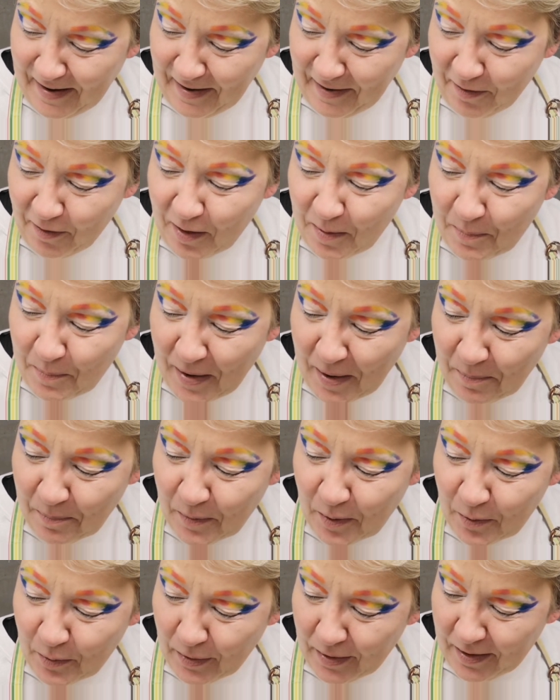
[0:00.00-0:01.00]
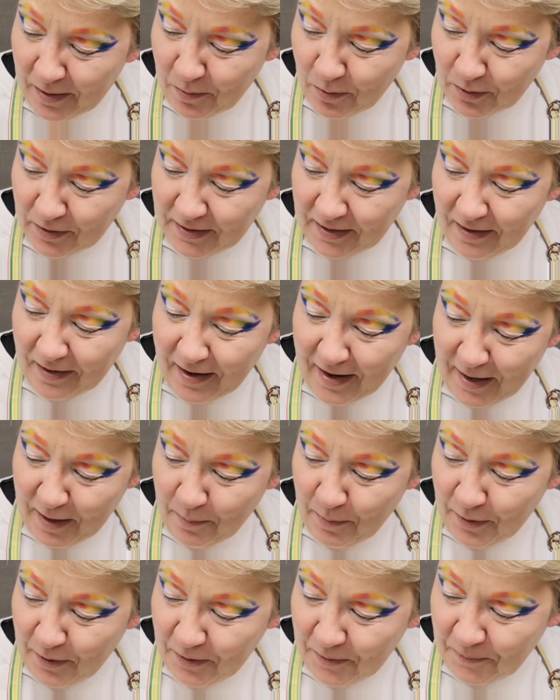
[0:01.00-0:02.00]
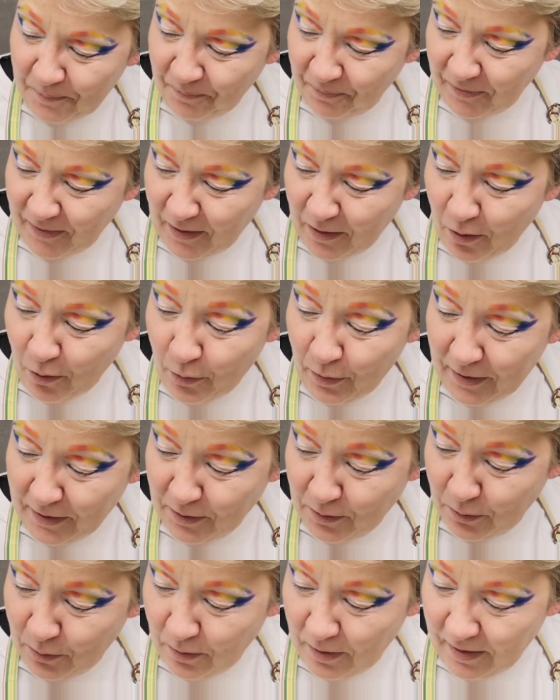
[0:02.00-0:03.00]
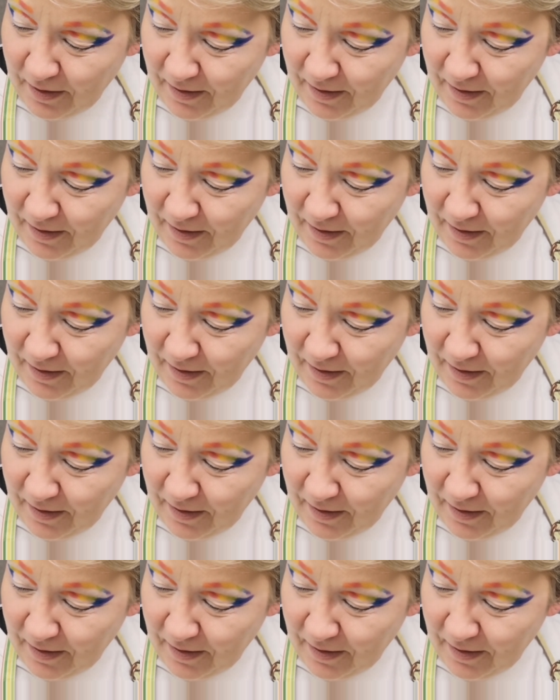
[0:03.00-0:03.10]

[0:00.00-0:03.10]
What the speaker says: I remember when I was in labor, going to